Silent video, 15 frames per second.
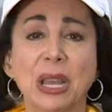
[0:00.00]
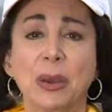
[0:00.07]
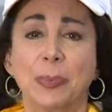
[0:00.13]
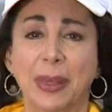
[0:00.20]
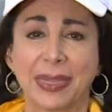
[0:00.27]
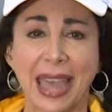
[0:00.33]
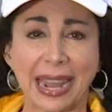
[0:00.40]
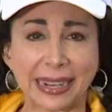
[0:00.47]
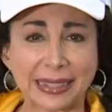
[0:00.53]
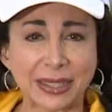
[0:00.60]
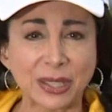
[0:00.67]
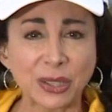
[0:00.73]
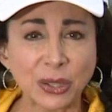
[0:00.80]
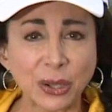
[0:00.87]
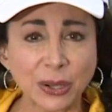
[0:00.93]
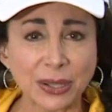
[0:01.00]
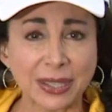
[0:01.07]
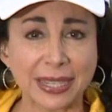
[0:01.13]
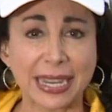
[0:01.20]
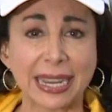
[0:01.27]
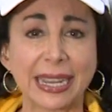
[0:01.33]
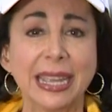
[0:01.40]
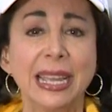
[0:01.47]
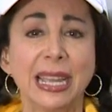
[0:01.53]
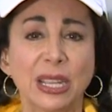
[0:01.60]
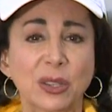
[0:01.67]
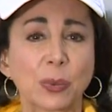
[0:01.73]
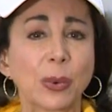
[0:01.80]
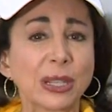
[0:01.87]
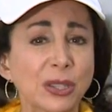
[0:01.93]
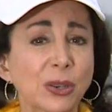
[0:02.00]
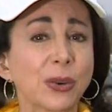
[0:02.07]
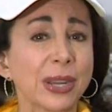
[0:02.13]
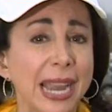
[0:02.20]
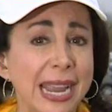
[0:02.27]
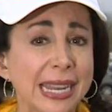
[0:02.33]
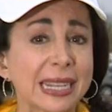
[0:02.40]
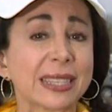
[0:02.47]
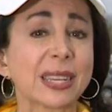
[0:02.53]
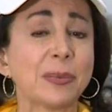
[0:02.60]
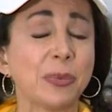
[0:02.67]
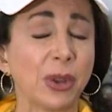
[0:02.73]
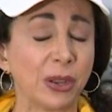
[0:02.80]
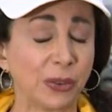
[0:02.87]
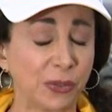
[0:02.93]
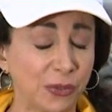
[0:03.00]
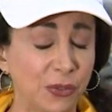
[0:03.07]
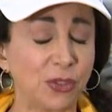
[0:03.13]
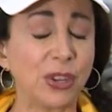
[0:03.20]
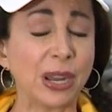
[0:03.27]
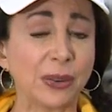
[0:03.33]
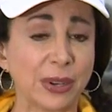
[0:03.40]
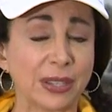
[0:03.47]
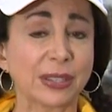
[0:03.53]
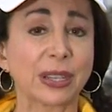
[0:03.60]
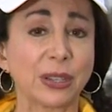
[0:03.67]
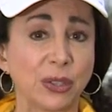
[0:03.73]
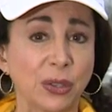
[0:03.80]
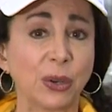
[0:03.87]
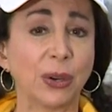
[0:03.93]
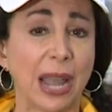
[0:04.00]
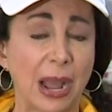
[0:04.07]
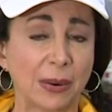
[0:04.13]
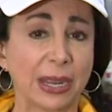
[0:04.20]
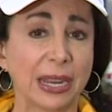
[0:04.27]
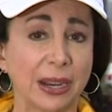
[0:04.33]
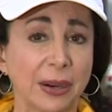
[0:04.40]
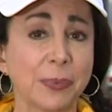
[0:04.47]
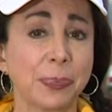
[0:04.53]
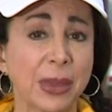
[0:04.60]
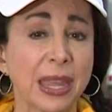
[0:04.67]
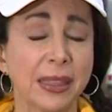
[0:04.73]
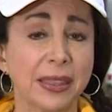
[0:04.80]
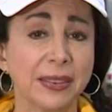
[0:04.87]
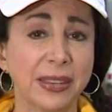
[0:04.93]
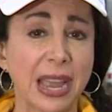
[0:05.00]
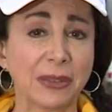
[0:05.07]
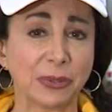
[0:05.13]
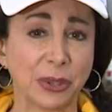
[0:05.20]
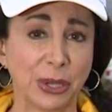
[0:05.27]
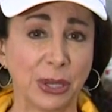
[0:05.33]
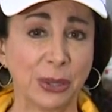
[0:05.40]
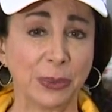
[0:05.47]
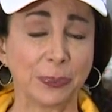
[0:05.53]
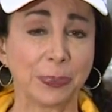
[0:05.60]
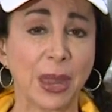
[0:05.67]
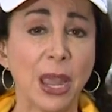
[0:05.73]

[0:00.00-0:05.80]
But that uncertainty is what's creating some generous concern out here this afternoon.